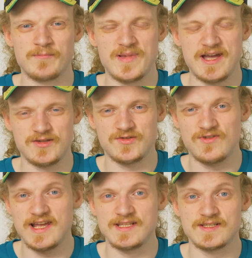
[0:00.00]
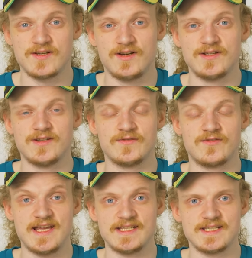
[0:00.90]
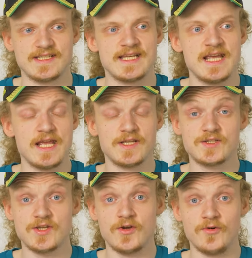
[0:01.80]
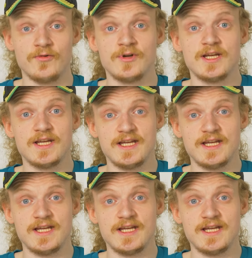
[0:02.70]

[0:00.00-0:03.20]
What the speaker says: bad to race kind of races. So